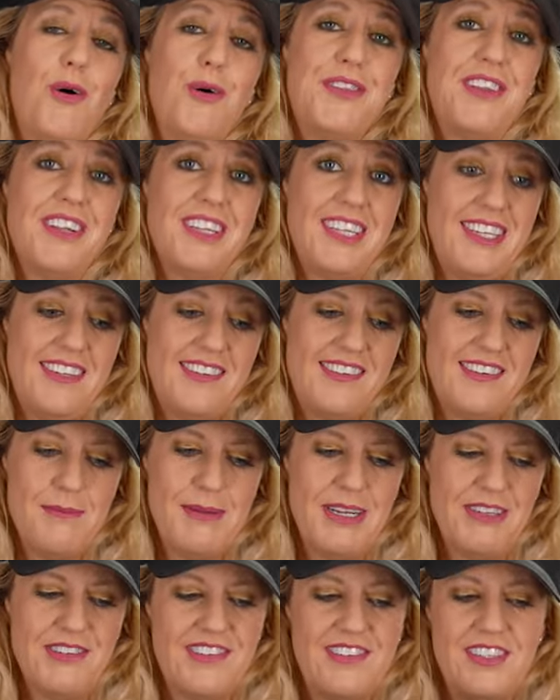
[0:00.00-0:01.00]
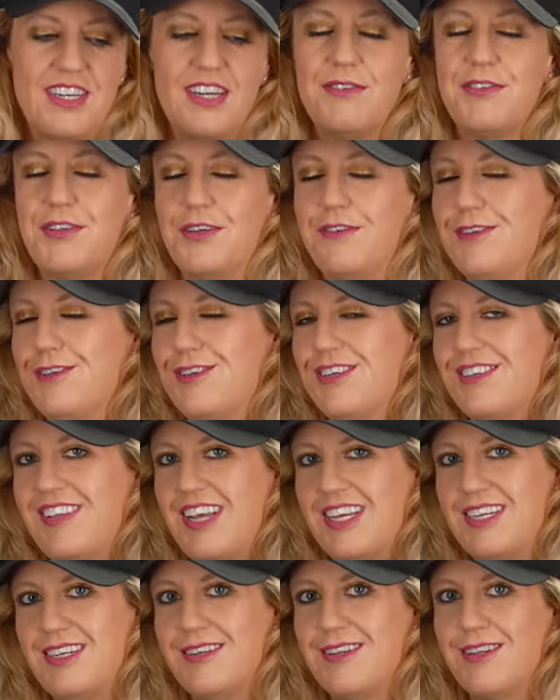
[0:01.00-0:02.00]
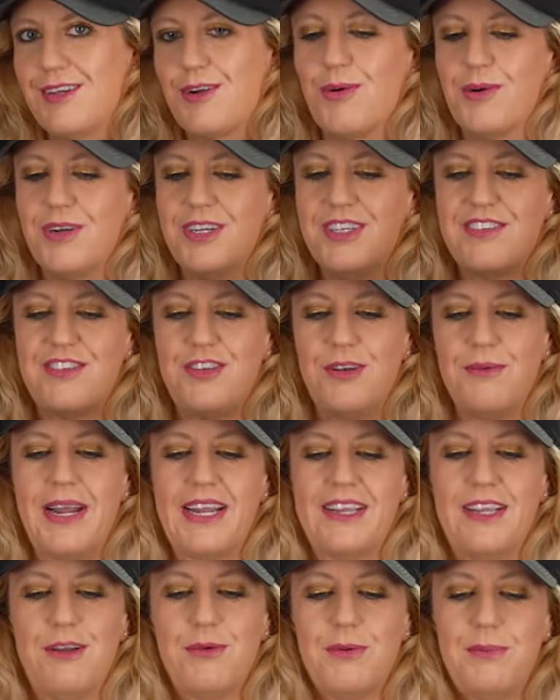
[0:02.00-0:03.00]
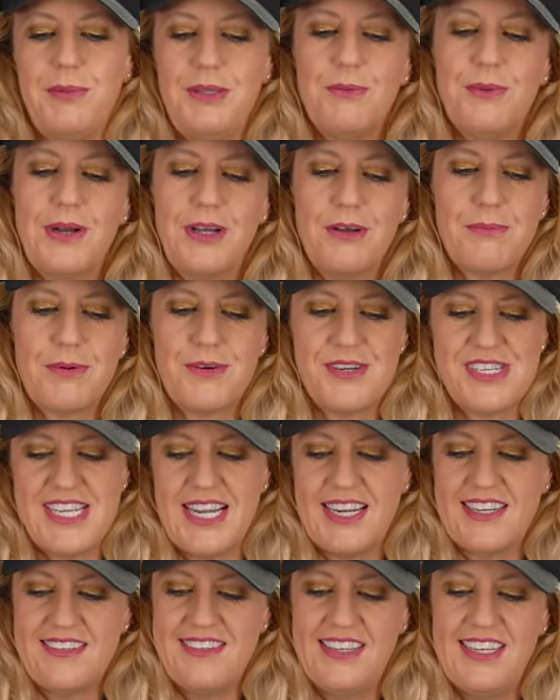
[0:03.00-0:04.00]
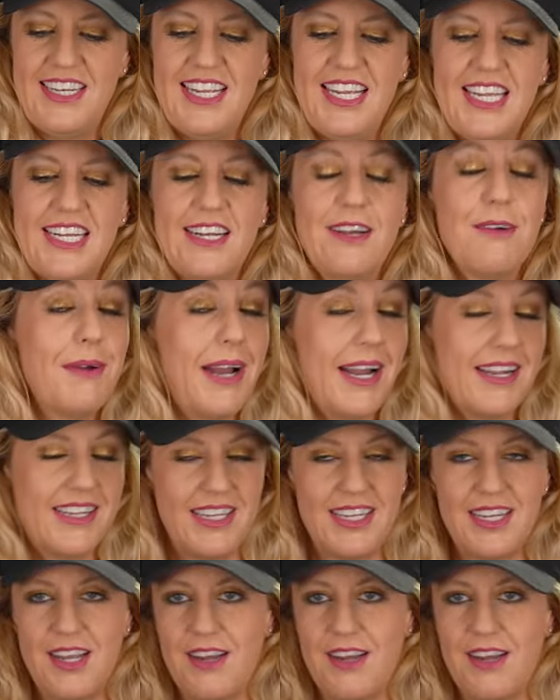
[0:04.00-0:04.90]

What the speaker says: hold the least amount of stuff. So if you're just heading to the courts, your racket will be well protected in a racket